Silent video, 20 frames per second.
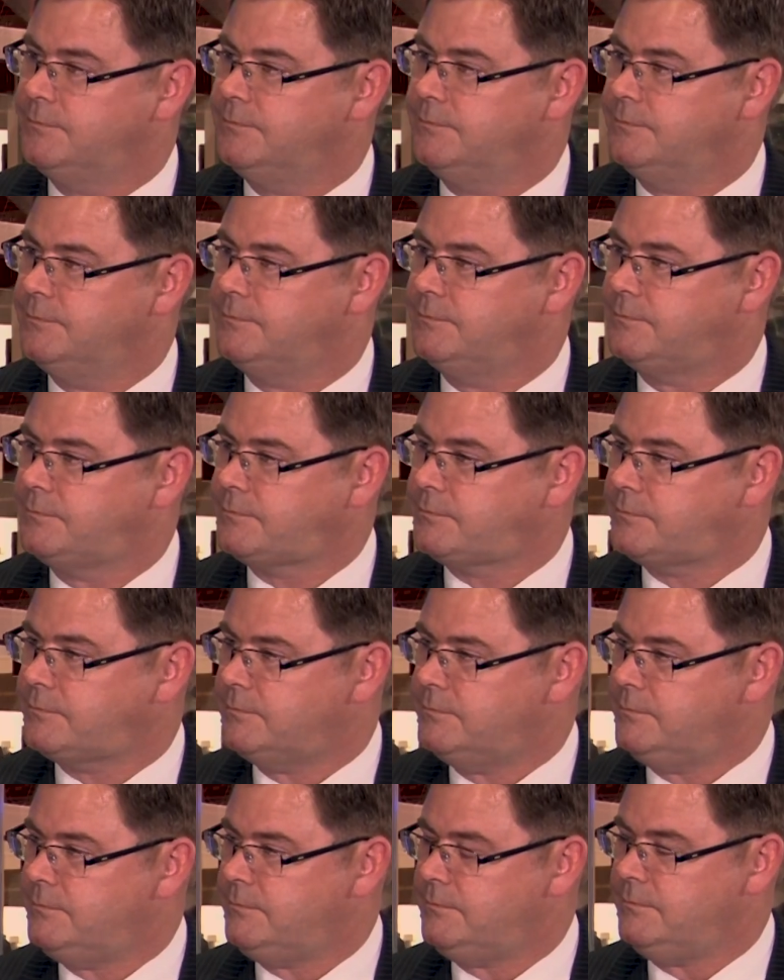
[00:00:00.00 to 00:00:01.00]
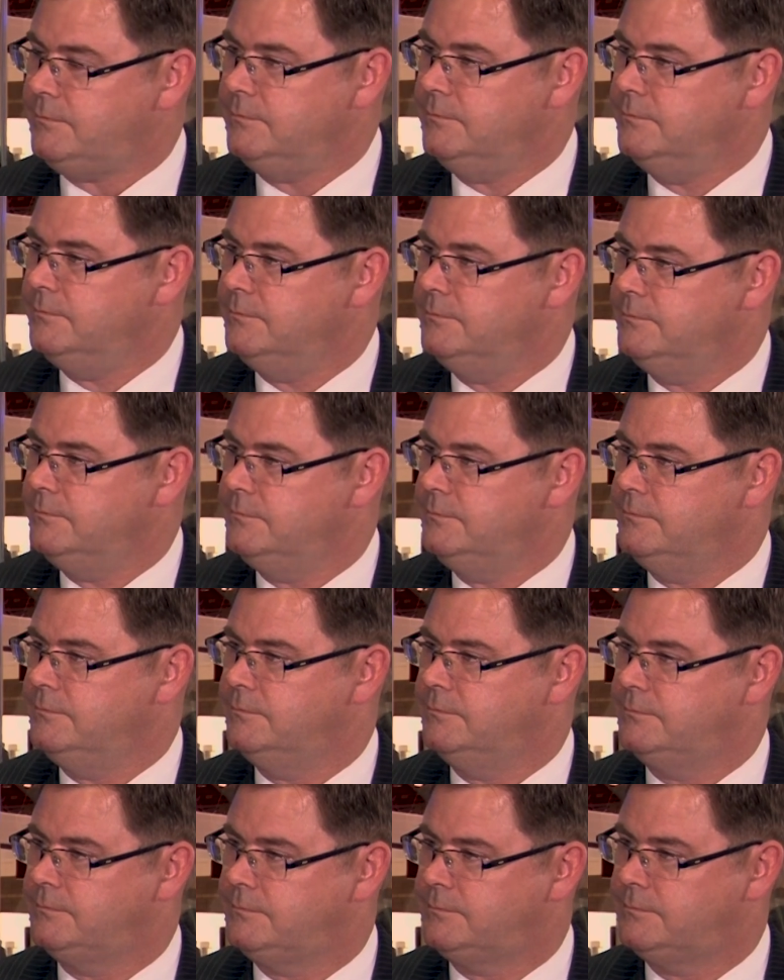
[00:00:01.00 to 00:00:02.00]

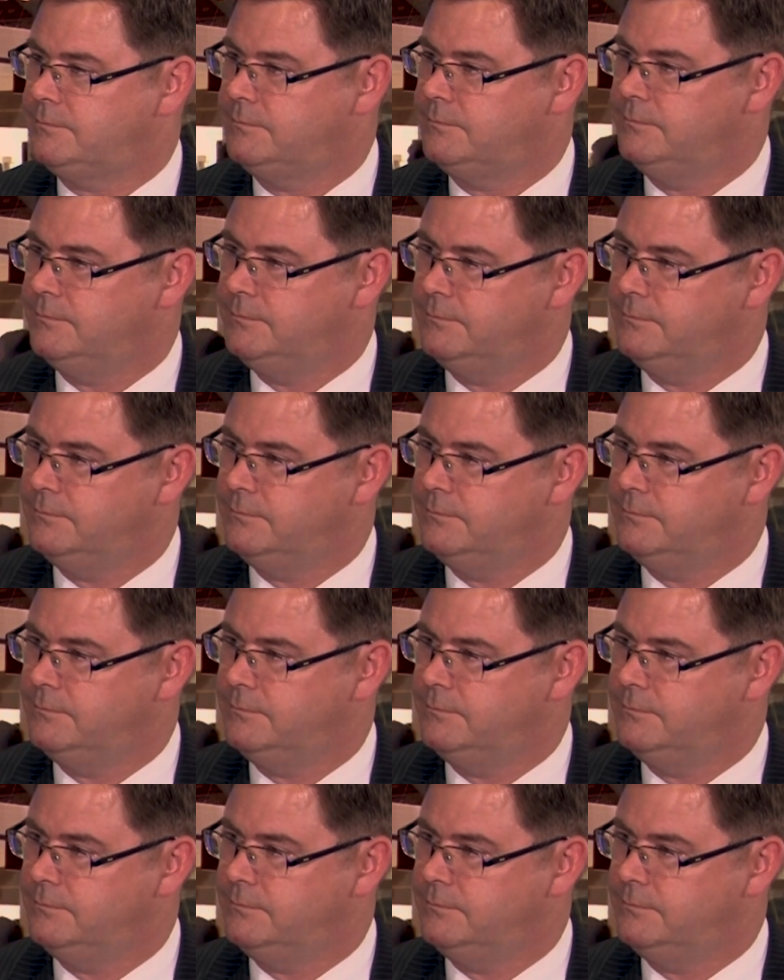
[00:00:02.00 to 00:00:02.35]
This person isn't speaking.